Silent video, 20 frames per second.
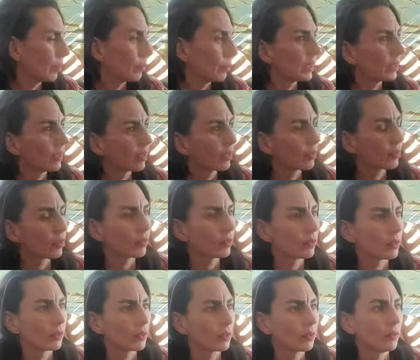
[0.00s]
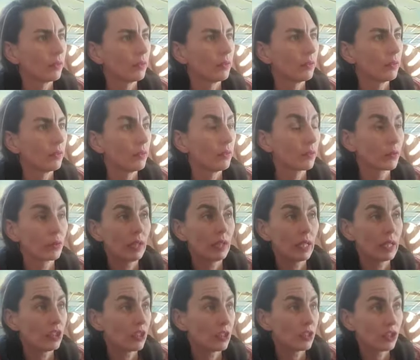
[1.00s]
But there are
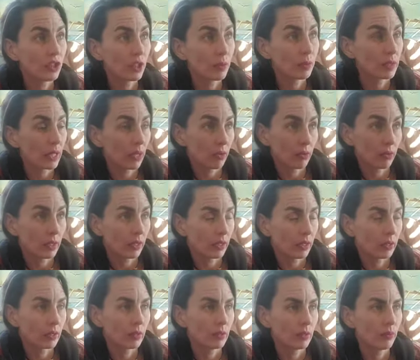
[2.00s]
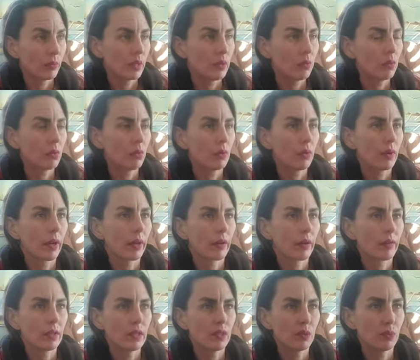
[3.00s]
relationships out there, and people who
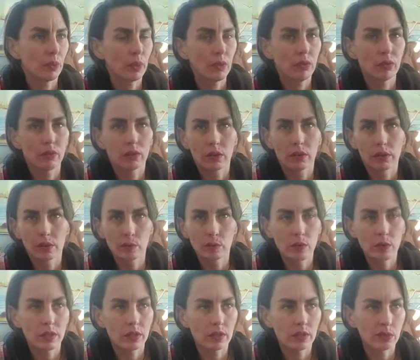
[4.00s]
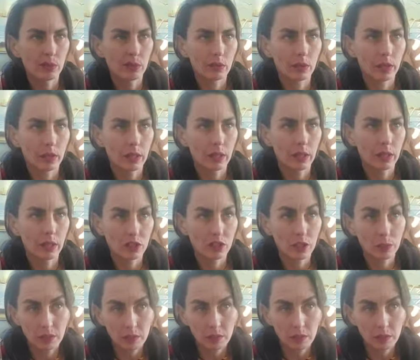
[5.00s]
have these beautiful, harmonious relationships.